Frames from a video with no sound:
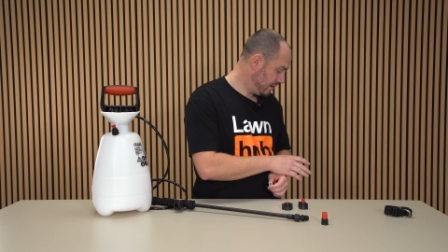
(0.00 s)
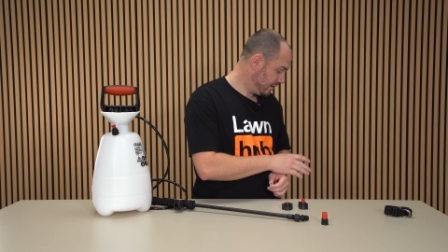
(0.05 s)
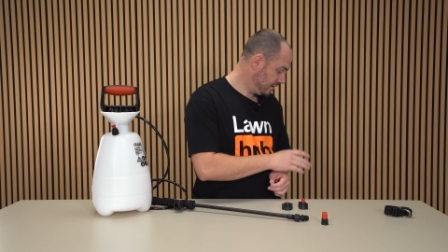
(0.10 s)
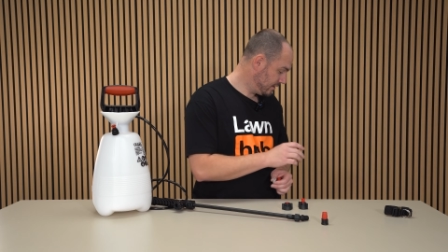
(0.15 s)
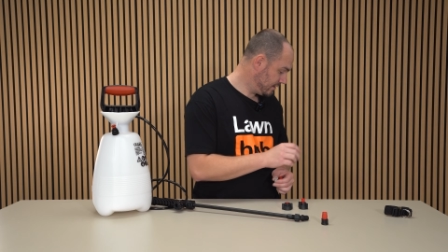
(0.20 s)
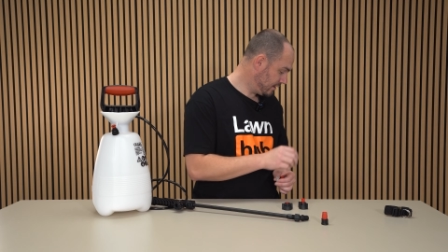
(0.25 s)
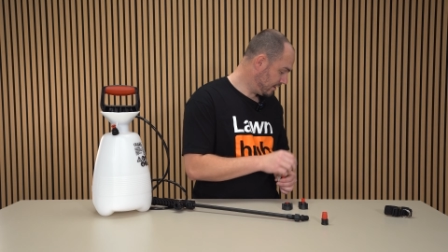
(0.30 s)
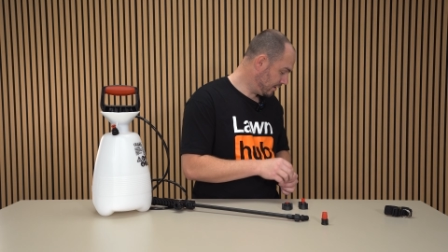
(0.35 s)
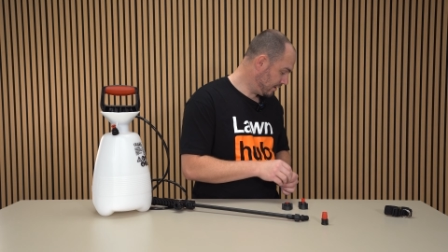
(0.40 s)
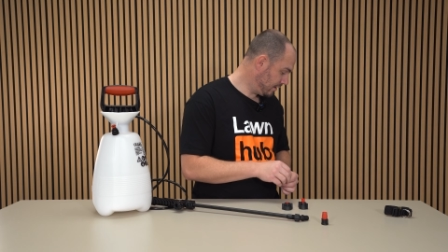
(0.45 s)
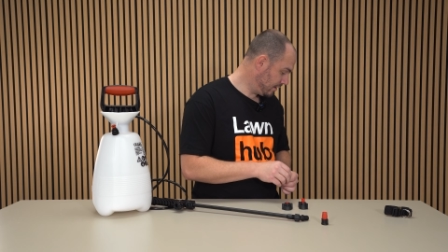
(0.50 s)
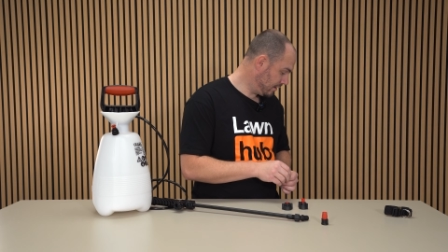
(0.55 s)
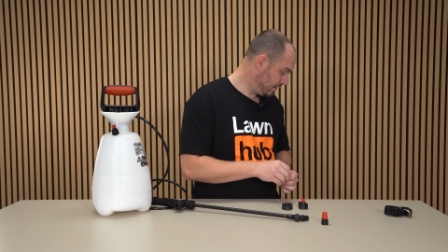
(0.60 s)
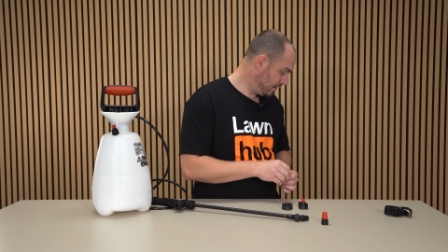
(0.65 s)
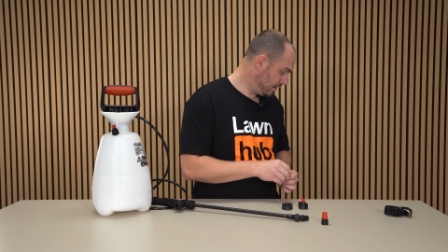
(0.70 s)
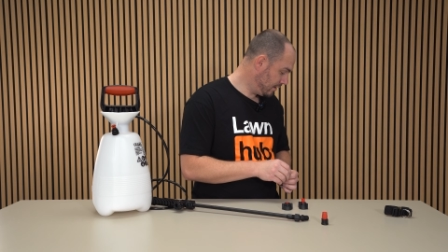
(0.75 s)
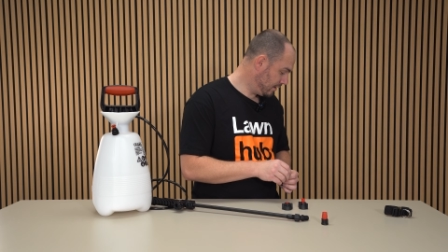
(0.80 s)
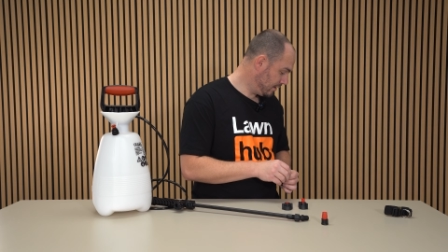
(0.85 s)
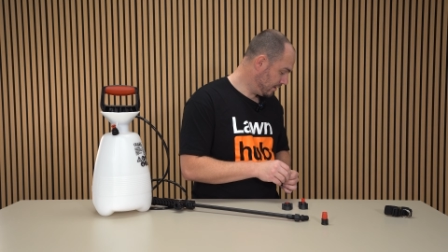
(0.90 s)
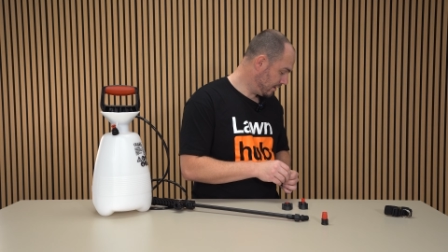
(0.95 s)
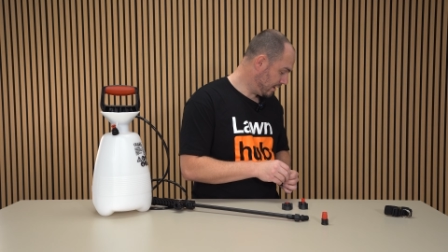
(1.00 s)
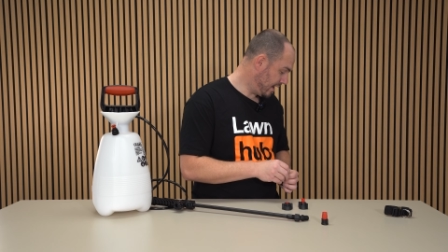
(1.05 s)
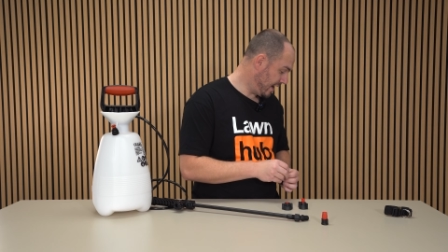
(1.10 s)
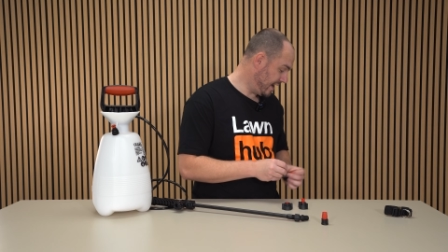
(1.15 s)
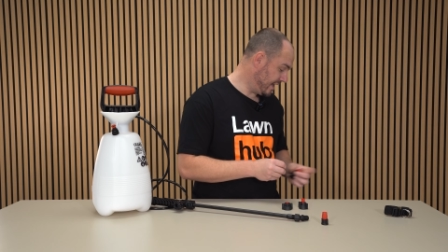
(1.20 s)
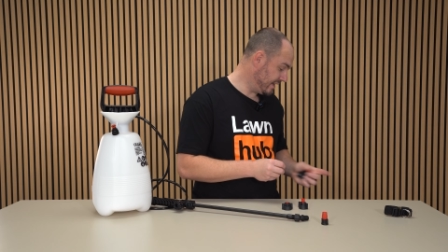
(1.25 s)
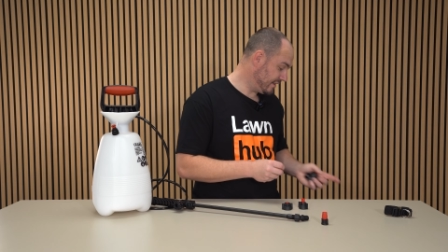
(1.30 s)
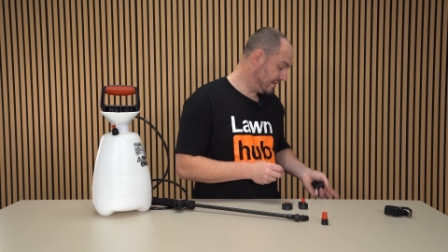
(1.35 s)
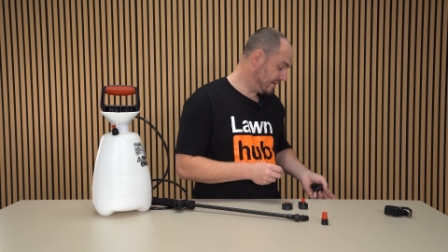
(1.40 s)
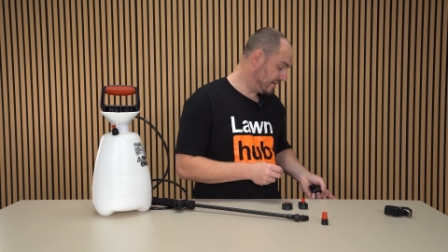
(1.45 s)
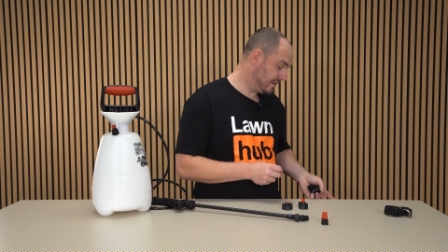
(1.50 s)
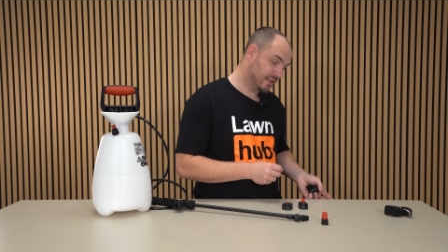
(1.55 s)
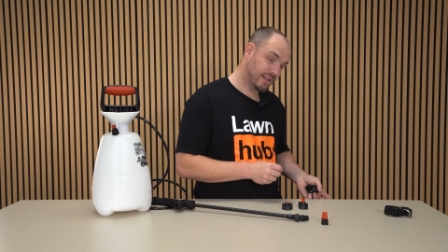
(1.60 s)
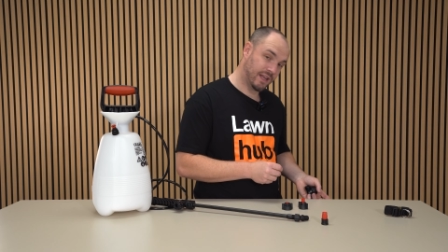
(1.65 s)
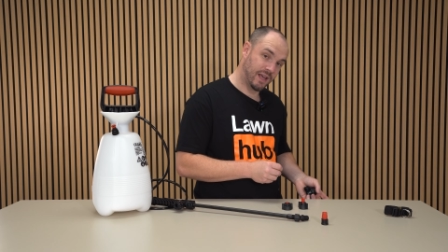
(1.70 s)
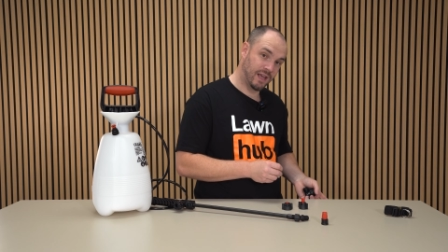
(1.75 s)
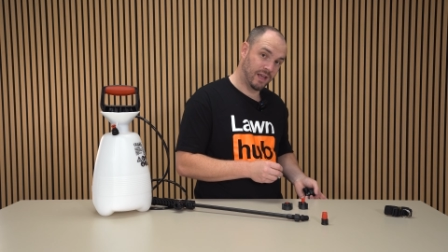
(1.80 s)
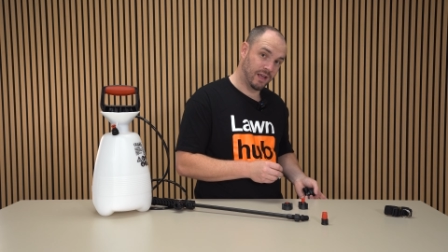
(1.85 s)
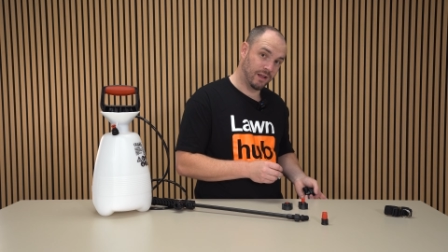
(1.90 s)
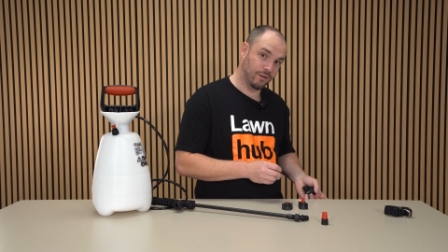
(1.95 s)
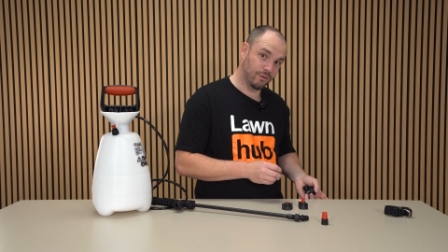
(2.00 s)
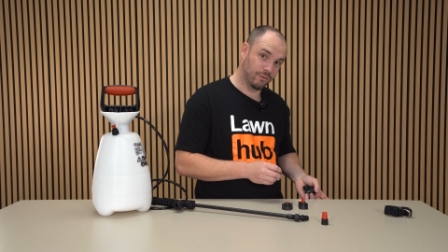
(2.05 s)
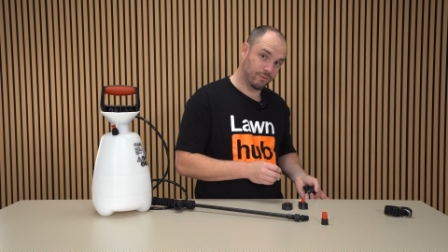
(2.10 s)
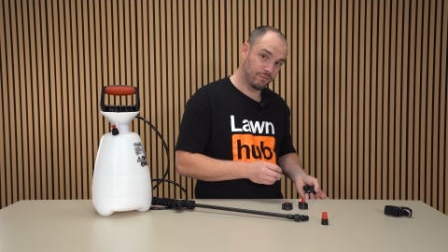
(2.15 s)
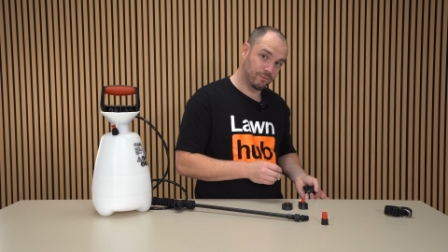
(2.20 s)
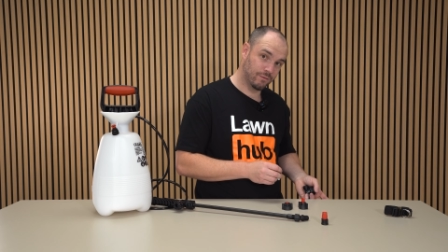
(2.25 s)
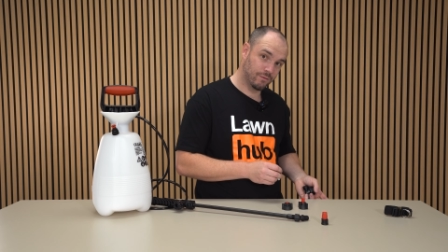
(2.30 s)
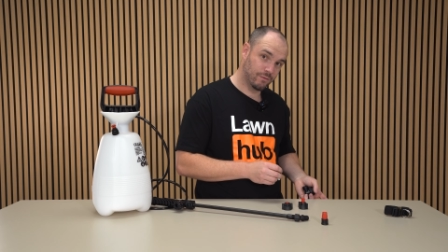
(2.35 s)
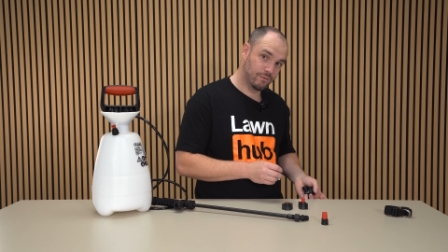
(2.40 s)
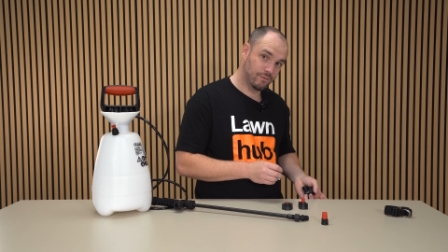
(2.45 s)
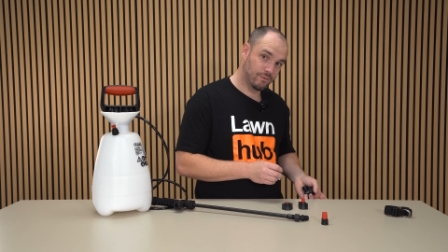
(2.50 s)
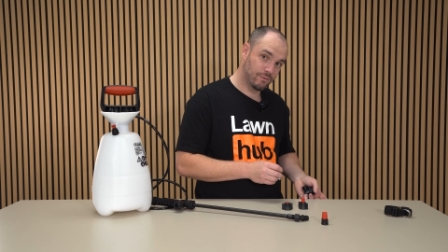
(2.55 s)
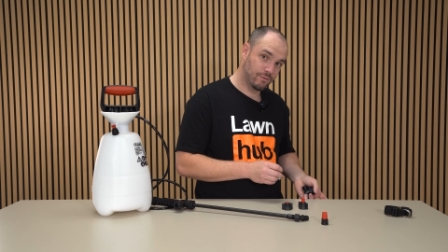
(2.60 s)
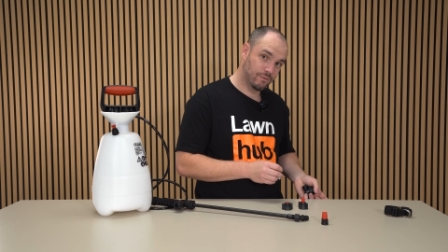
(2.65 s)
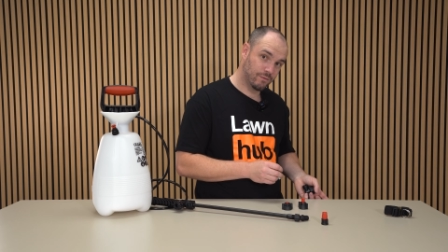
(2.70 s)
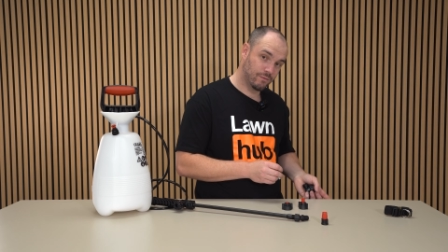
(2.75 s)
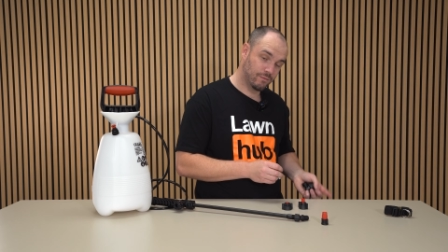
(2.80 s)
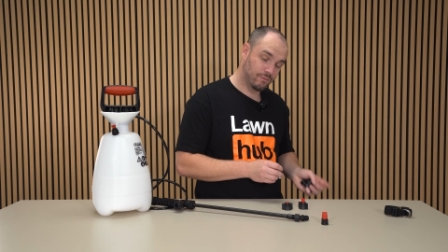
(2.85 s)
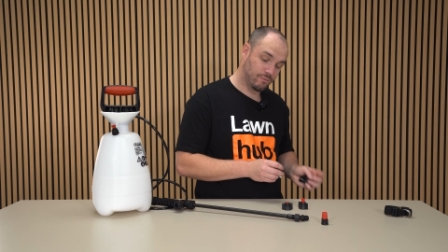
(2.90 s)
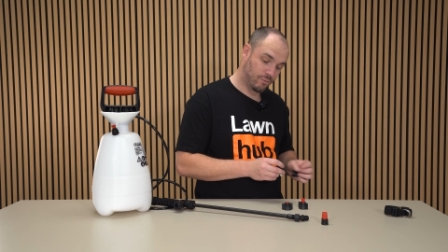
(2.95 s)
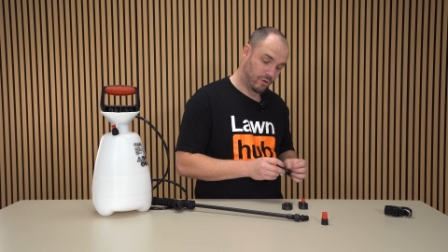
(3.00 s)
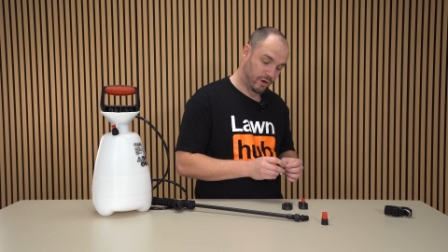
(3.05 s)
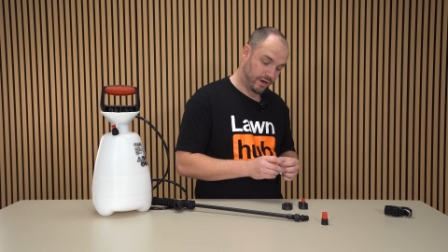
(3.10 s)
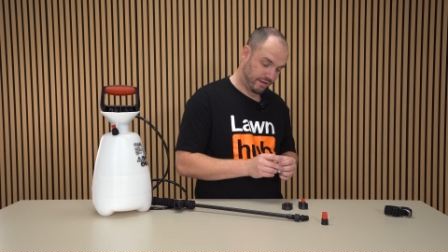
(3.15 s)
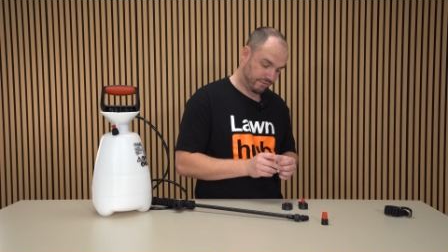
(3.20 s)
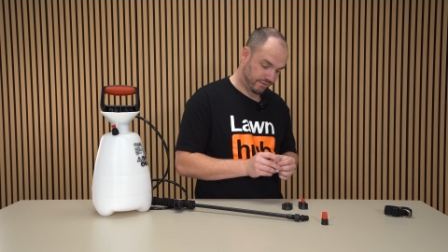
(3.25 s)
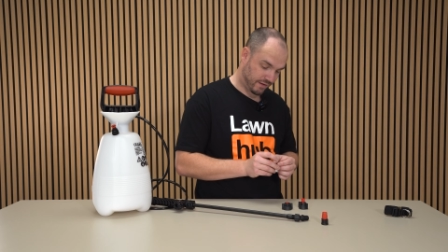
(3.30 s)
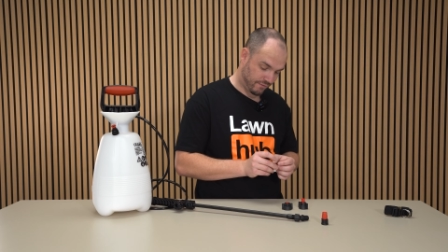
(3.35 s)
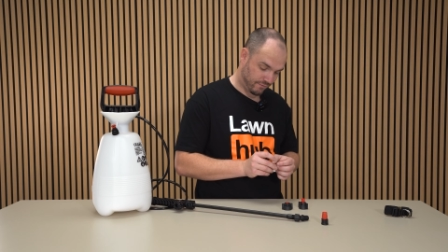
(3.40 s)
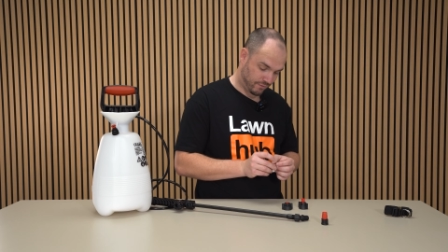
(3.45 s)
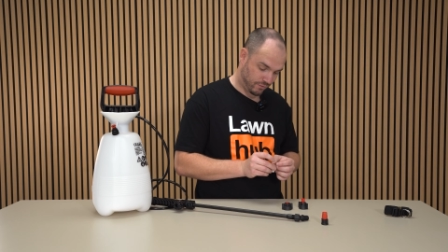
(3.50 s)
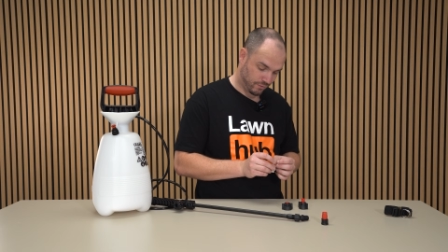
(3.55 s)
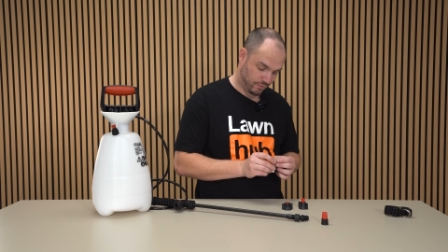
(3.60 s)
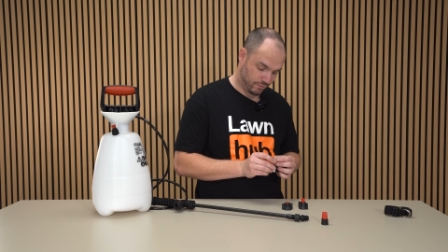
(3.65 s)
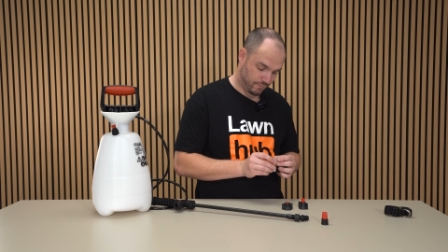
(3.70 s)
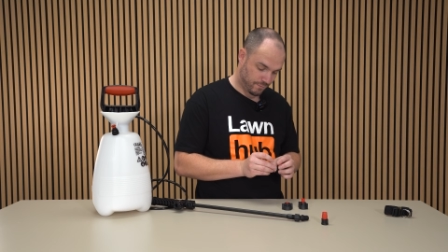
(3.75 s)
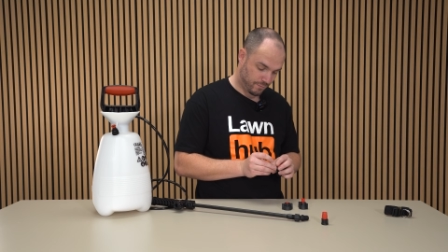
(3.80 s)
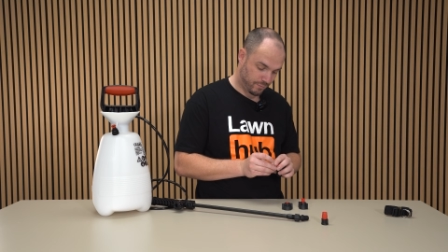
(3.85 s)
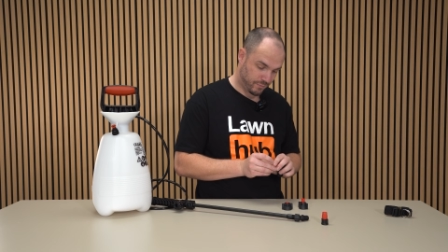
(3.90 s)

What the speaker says: So unless it's in the handle, might have to have a look.